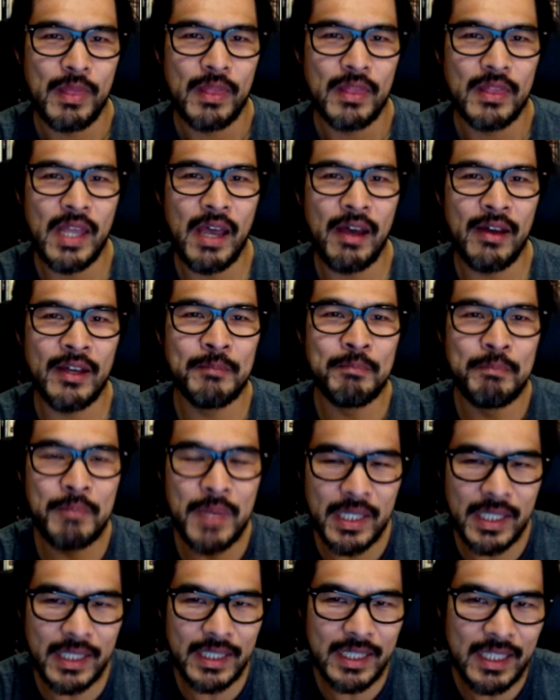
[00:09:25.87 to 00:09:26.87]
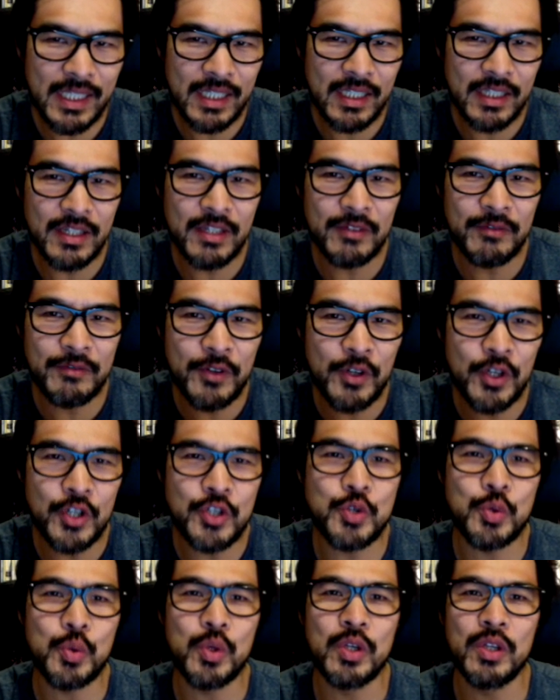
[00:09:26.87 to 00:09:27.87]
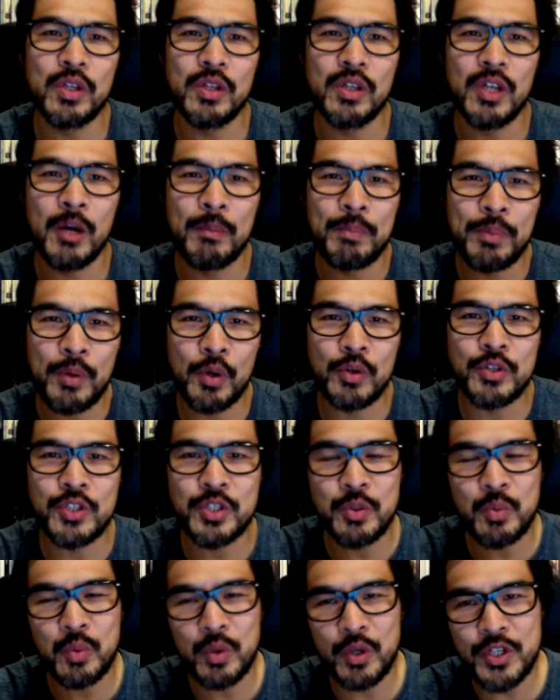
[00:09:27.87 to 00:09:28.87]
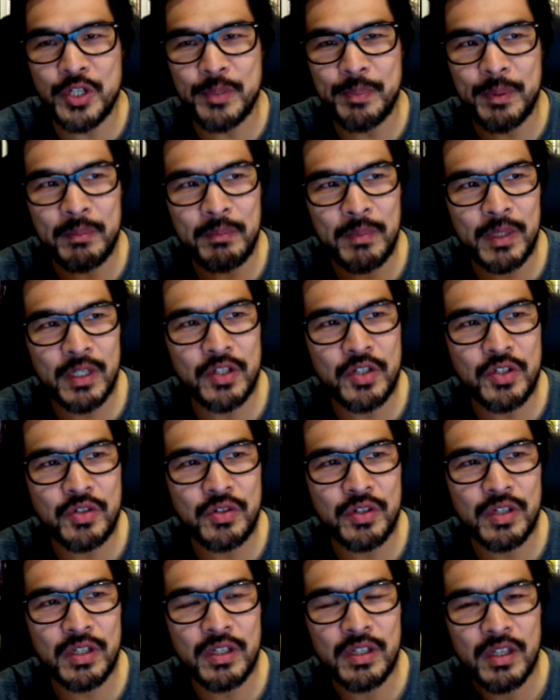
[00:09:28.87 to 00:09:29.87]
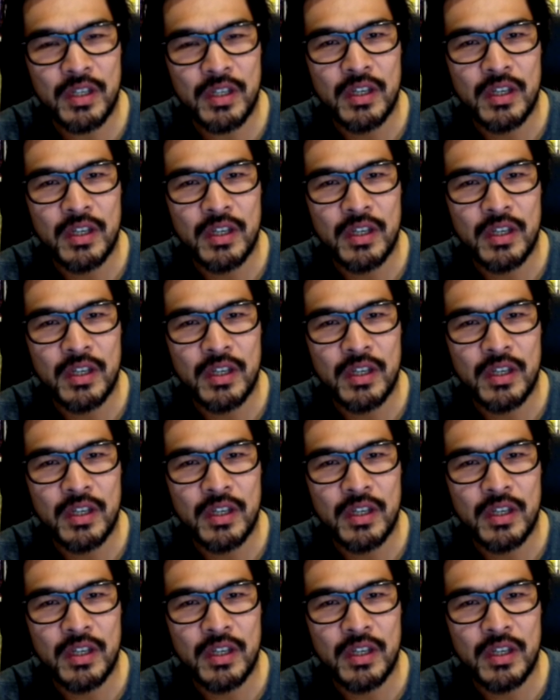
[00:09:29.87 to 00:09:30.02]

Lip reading: Now, admittedly, the virtual approach to worship and ministry,